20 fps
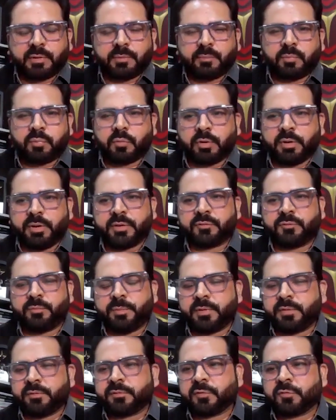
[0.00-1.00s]
employee
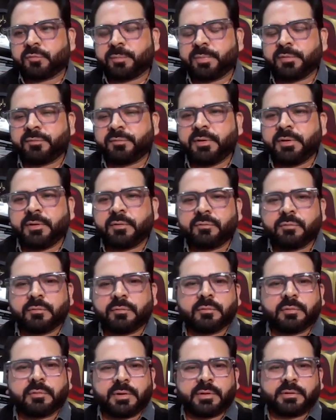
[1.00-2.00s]
experience especially,
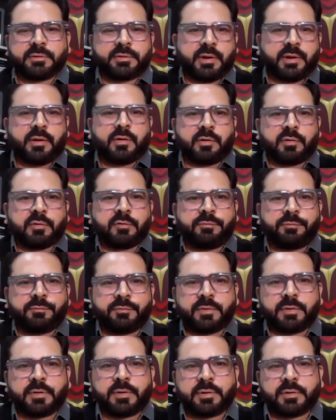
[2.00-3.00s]
so there are a lot
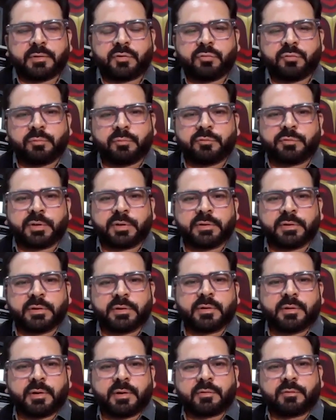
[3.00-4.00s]
of tools are
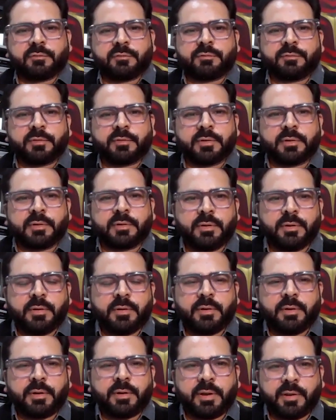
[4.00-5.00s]
there, a lot of
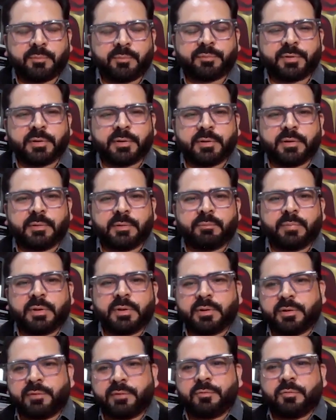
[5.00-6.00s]
apps are
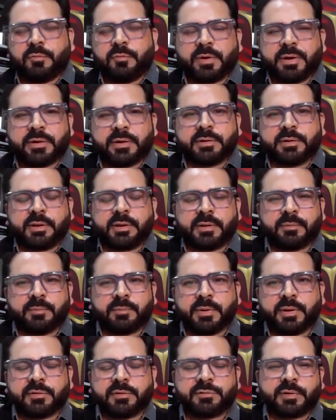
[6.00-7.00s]
there. If you look at the
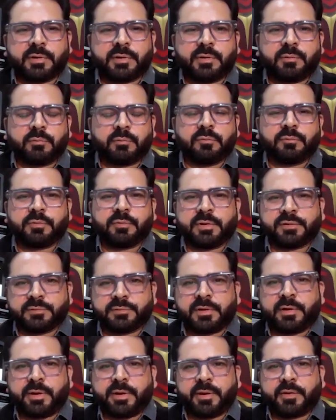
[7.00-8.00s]
HR tools,
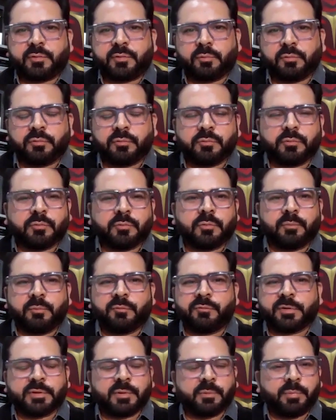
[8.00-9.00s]
HR tech tools, so
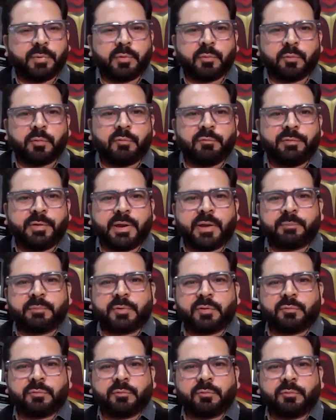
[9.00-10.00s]
for the payroll, we have
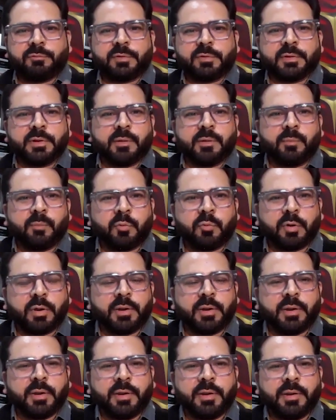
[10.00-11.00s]
the tool; for the
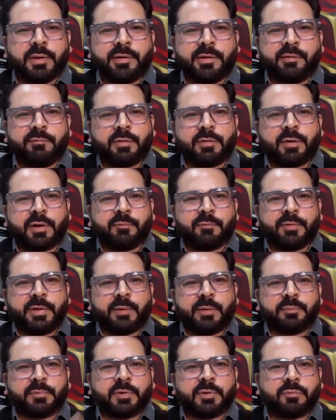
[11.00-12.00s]
employee reward, we
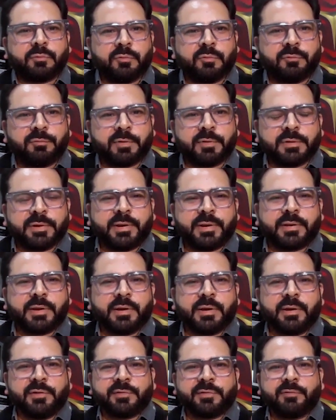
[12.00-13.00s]
have the tool; for the
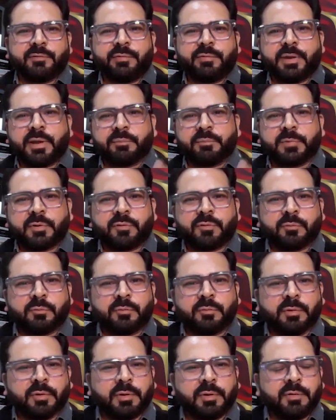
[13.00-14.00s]
recognition, we have the
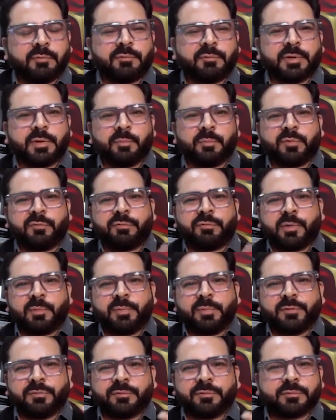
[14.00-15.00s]
tool; for the
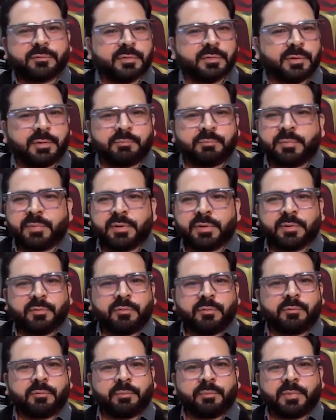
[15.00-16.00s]
performance,
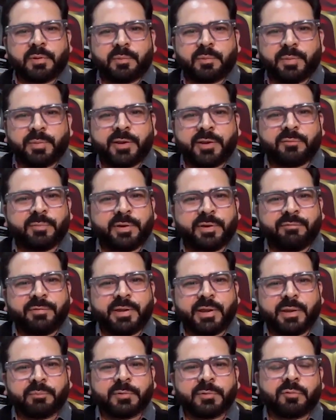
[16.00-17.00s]
management,
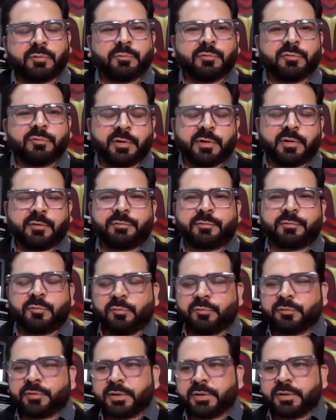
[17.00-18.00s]
we have the tools. A lot of
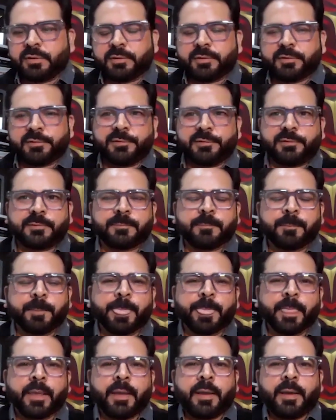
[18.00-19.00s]
tools are there.
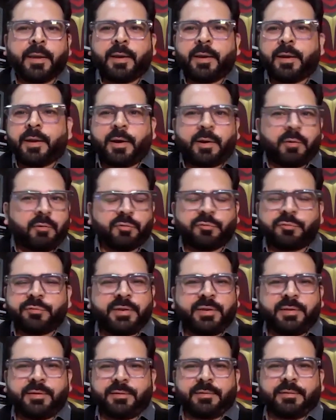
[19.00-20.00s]
How do you
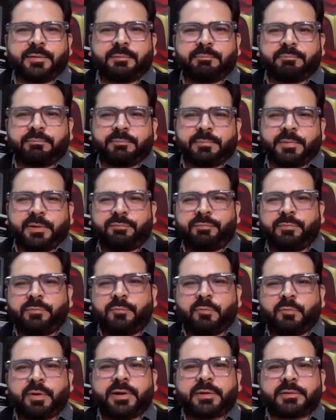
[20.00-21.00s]
see, if you
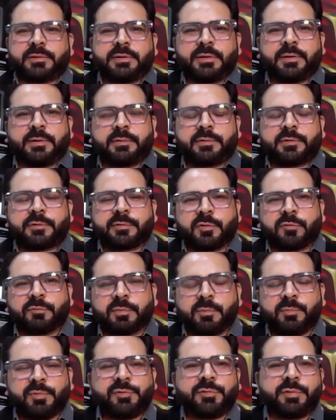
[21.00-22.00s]
look at the
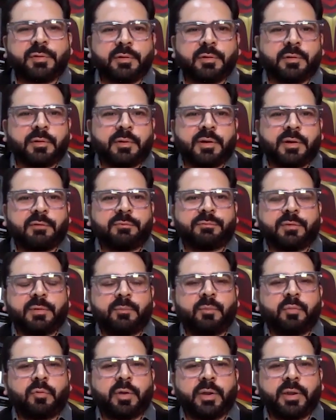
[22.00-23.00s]
transformation of
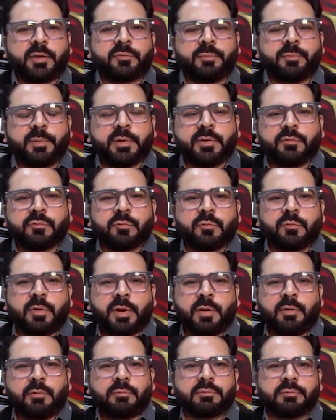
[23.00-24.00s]
employee experience, so
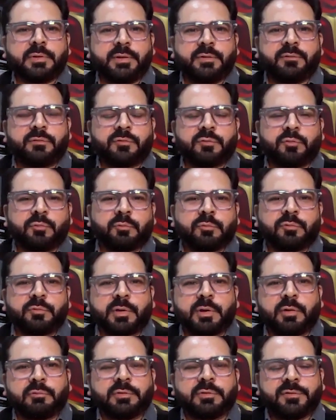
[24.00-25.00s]
how these tools,
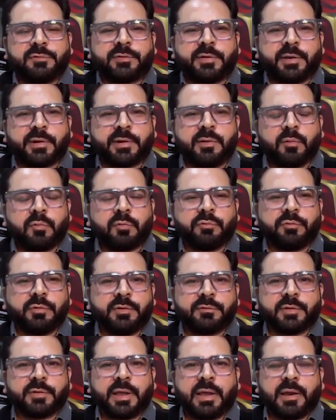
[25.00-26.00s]
how these
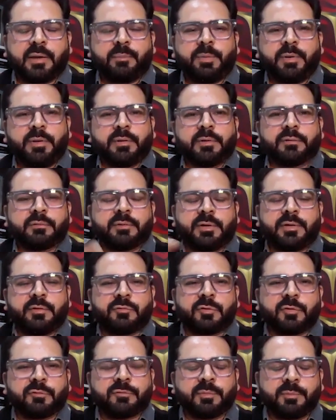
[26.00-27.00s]
technologies are helping us in
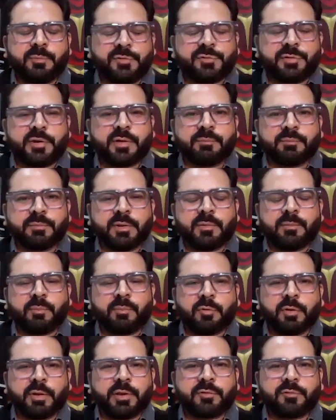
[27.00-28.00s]
transformation of the employee